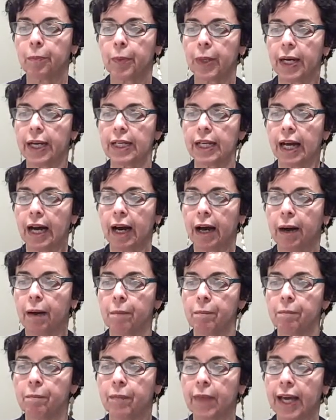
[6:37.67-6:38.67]
But
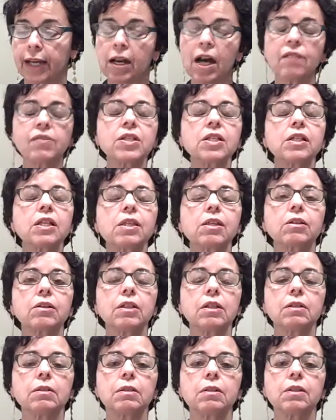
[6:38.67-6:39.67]
um, and obviously there
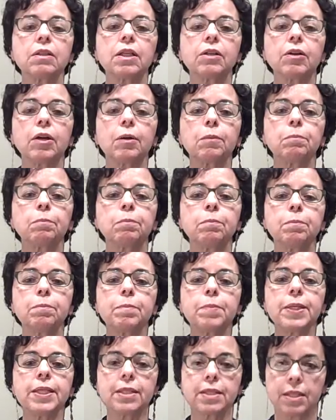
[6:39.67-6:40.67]
are, there are
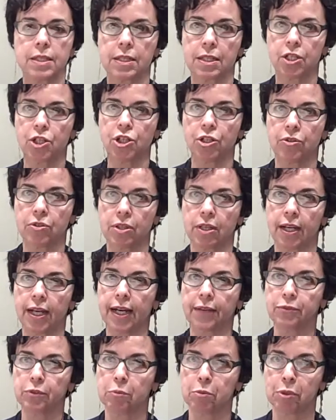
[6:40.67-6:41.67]
business issues that
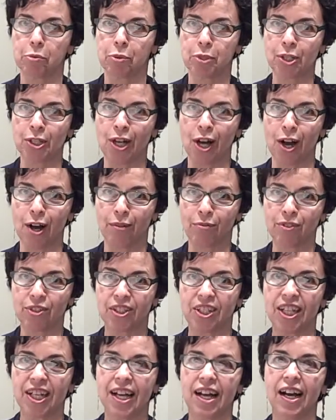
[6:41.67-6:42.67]
have to be resolved.
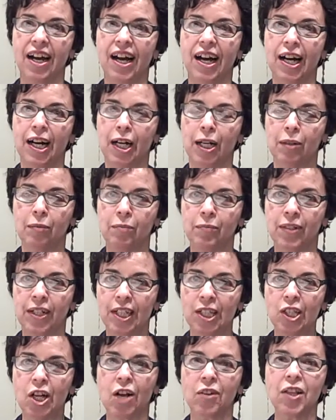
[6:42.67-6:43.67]

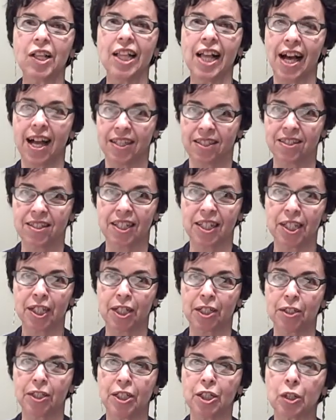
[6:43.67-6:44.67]
Um, along the lines
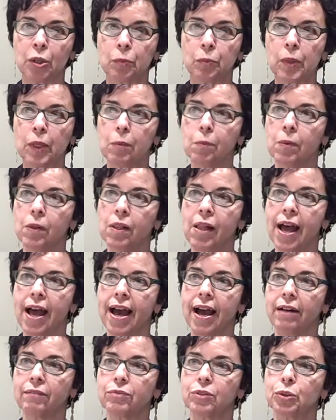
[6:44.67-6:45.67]
here, you know, people
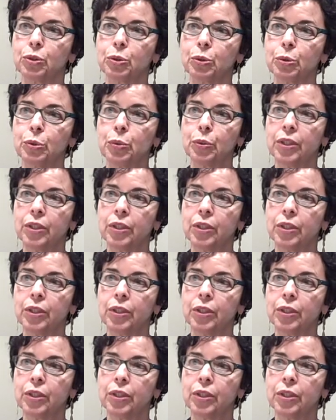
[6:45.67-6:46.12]
have to